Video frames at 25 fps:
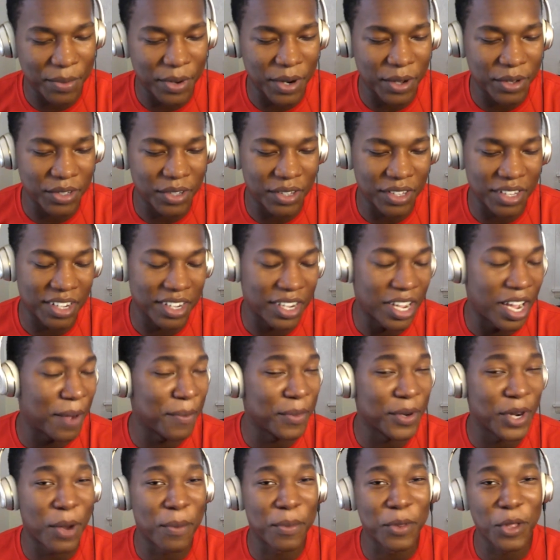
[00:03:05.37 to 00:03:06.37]
out. So yeah,
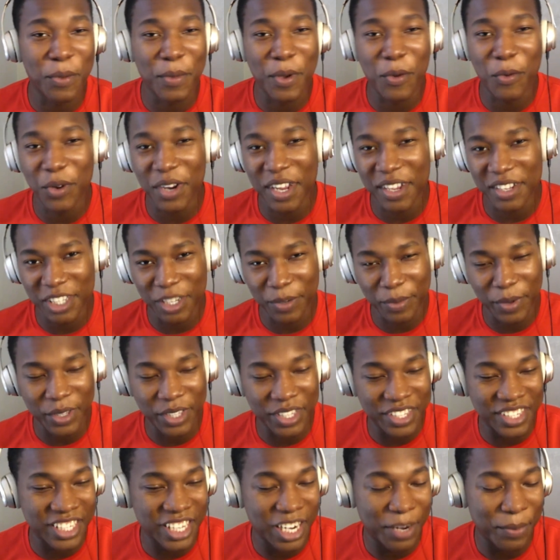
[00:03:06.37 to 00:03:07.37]
comment down below, man, what do you guys think about
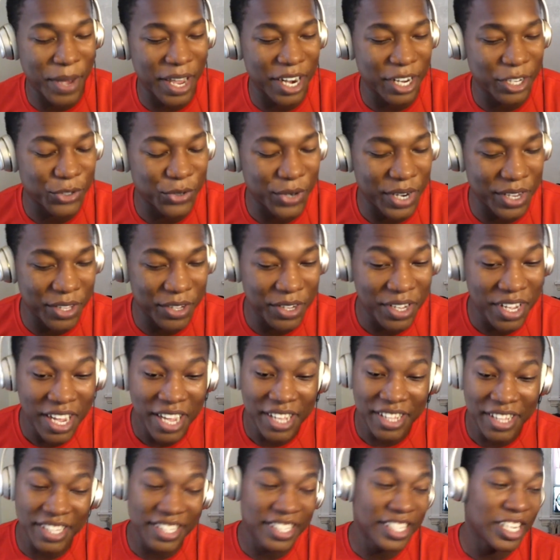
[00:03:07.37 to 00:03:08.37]
this cinematic trailer?
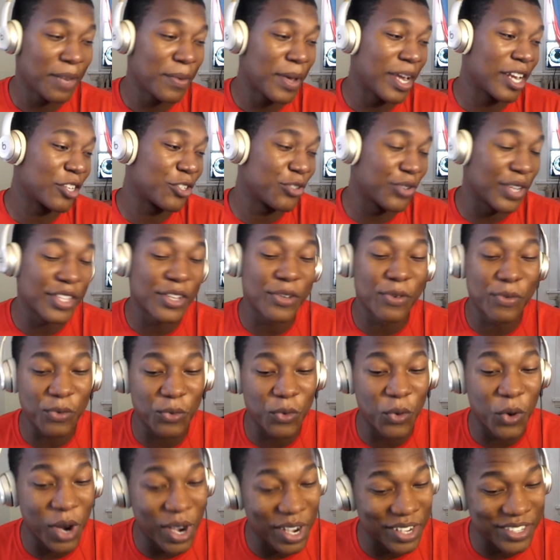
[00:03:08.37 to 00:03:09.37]
This cinematic trailer
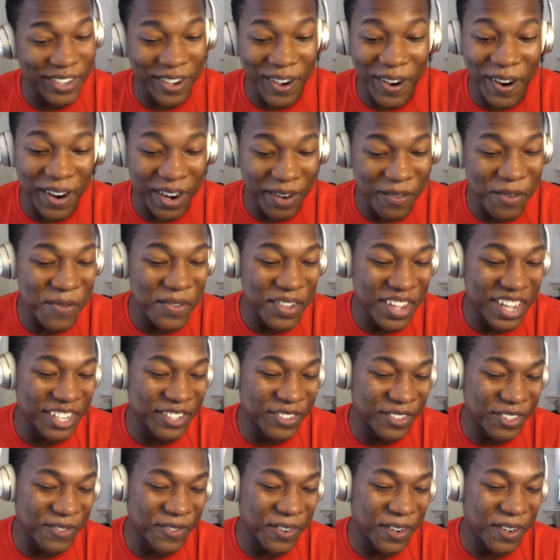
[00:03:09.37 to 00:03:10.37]
was hard. I'm gonna be honest
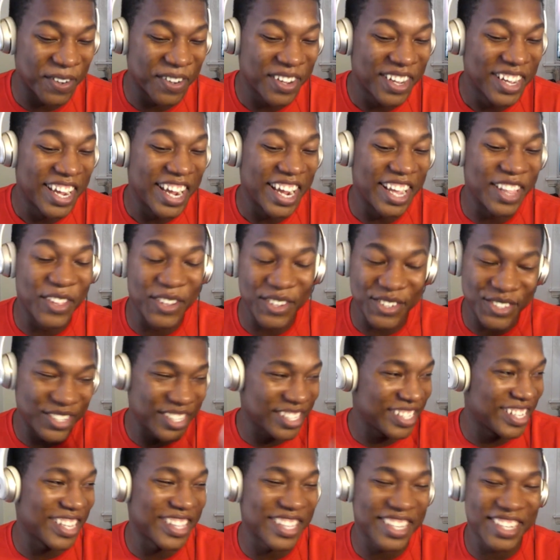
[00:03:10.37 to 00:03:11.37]
with you, bro. It looked
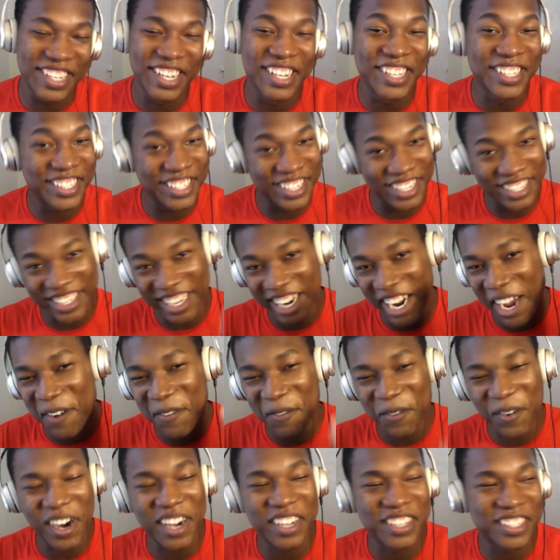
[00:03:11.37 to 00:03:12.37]
just like the cutscene that I
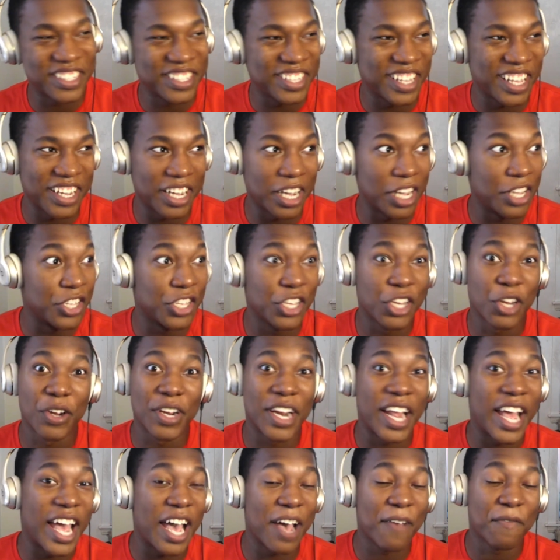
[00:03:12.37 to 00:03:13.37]
watched like a year and
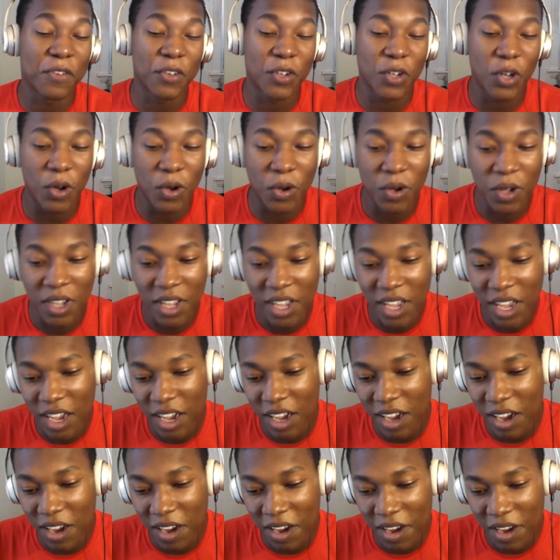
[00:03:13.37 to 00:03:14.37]
a half ago.
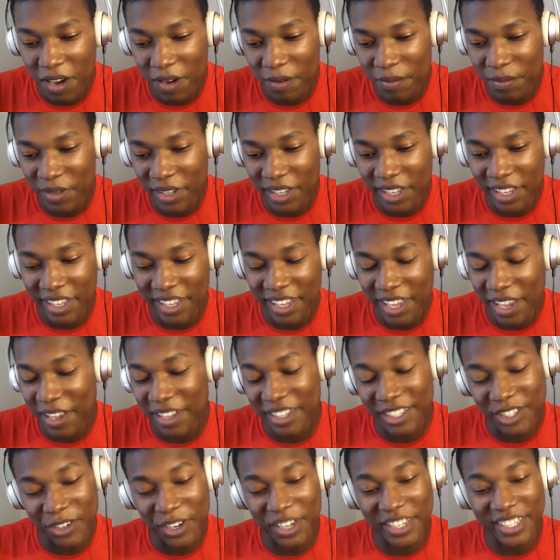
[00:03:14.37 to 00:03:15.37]
Yeah,
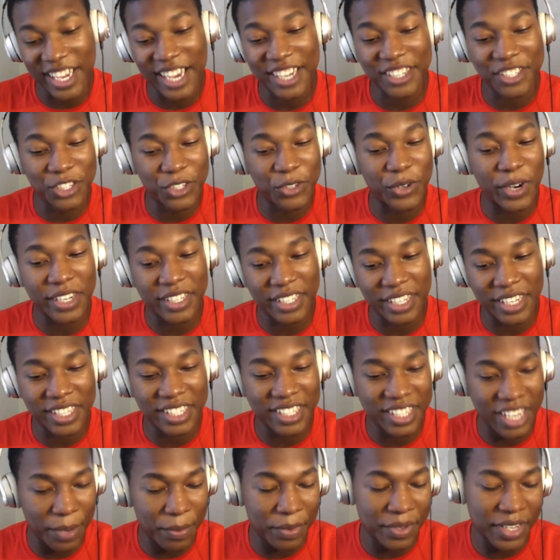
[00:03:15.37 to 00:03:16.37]
it's actually crazy that this
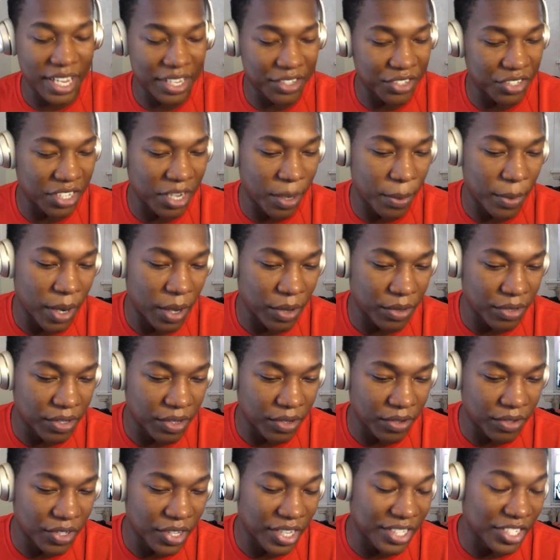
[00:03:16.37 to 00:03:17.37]
game is actually coming out. So,
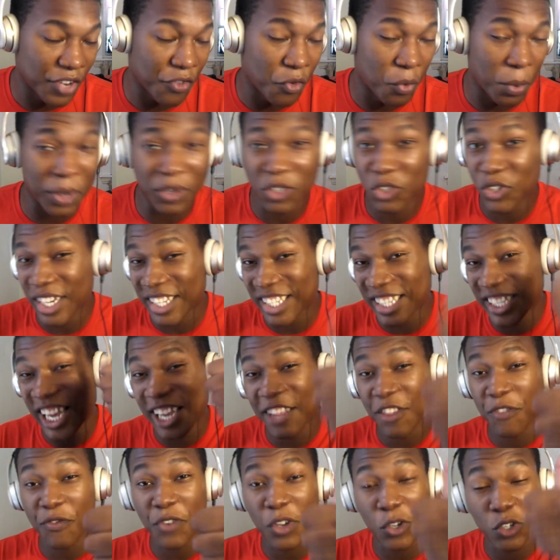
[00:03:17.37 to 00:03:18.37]
see you guys. Make sure you guys like
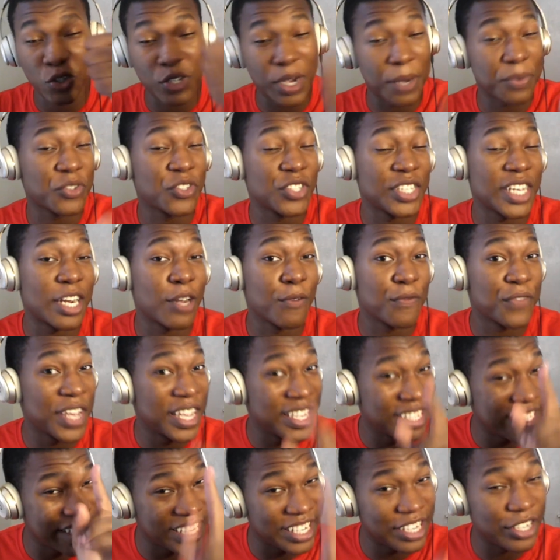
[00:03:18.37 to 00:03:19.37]
the video, subscribe to the channel if you guys
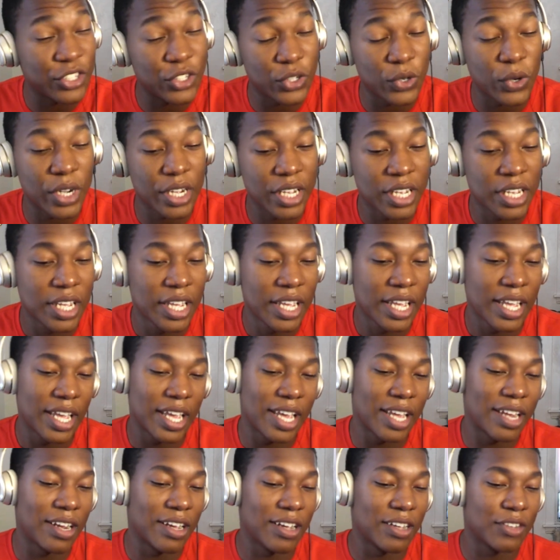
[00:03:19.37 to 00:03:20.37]
did enjoy,
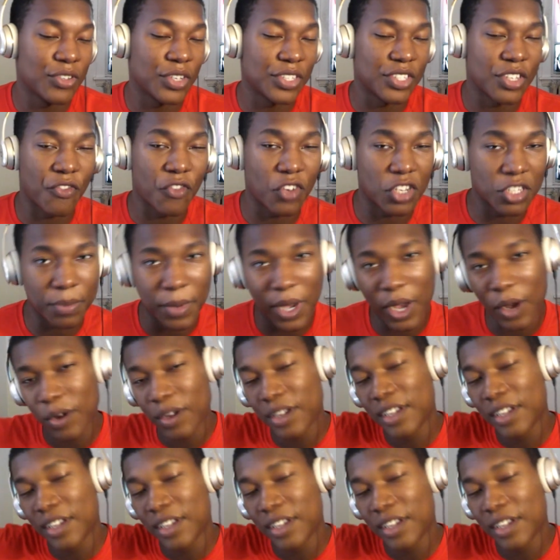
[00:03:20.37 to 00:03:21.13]
and see you guys. Come out